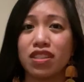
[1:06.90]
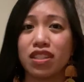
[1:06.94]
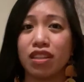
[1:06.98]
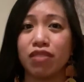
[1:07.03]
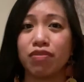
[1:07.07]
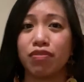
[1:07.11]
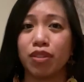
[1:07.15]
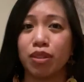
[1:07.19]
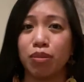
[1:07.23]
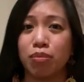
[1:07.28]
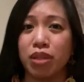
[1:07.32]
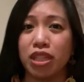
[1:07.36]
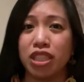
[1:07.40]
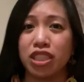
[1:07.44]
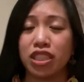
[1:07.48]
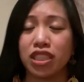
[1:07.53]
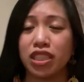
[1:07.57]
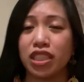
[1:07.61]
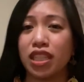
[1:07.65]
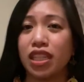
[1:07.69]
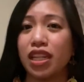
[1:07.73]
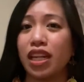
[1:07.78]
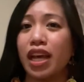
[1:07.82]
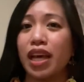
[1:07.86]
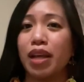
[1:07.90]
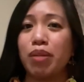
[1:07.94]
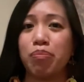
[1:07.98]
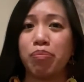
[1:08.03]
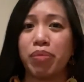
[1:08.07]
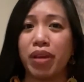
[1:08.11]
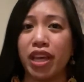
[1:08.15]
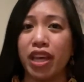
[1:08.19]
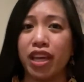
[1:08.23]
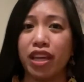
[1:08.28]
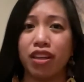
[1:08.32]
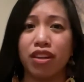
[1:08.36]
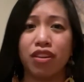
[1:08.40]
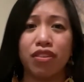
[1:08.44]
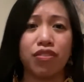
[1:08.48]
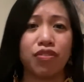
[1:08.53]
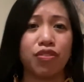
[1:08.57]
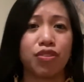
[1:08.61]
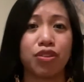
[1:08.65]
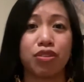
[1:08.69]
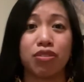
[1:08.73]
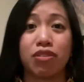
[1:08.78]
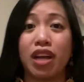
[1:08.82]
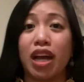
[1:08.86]
inflammation and pain
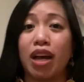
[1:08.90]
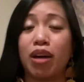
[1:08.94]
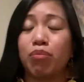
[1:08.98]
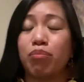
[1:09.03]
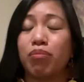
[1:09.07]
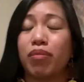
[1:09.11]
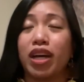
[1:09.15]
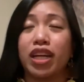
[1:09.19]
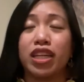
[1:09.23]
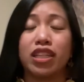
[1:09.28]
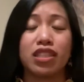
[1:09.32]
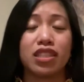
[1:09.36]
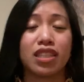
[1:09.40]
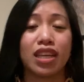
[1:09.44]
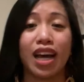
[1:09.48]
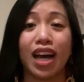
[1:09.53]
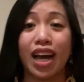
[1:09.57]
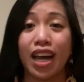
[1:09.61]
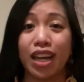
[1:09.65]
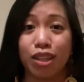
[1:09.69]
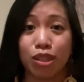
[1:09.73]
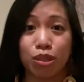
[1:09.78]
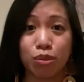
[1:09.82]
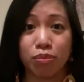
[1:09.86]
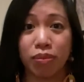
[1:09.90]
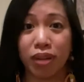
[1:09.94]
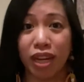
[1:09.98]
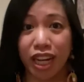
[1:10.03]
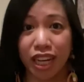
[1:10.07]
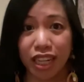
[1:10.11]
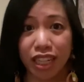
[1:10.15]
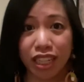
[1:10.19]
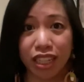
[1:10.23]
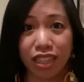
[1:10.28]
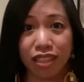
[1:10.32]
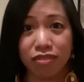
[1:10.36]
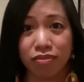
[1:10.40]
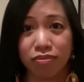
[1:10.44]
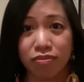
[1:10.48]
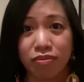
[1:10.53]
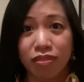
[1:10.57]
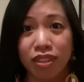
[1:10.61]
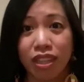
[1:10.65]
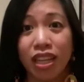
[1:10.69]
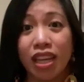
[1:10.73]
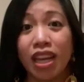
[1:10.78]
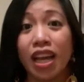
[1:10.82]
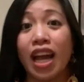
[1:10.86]
throughout my entire body.
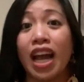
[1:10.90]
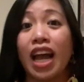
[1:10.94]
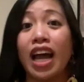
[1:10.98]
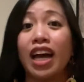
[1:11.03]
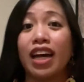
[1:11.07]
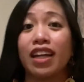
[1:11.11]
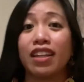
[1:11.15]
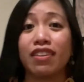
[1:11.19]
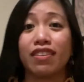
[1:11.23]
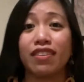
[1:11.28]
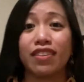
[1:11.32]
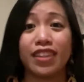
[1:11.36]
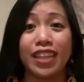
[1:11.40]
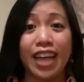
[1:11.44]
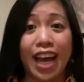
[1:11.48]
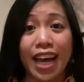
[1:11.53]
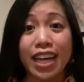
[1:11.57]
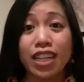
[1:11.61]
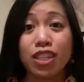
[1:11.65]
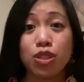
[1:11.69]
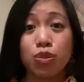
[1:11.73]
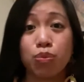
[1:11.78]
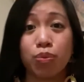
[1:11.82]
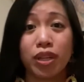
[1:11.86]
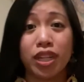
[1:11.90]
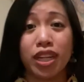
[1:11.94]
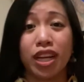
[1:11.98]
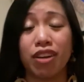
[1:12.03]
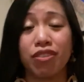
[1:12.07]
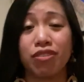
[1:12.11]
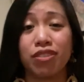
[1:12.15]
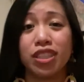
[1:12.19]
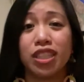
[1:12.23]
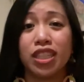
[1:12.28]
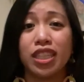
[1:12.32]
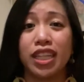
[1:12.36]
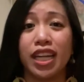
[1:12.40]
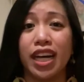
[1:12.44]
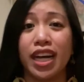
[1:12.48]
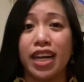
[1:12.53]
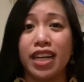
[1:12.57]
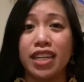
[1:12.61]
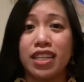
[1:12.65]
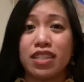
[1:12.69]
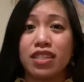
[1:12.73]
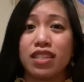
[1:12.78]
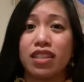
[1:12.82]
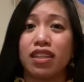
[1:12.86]
That's when I
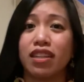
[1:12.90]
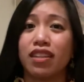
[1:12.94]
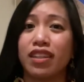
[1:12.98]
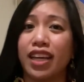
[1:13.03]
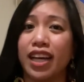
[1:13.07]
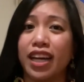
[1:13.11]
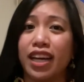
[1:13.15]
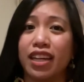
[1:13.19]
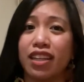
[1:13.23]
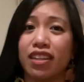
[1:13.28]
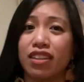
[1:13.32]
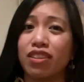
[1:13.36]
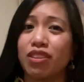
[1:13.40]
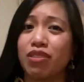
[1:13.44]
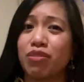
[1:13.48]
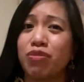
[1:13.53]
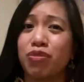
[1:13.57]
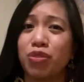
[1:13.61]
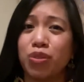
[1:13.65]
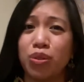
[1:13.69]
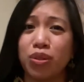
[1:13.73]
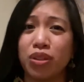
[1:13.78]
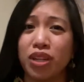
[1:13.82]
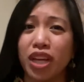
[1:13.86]
realized that the food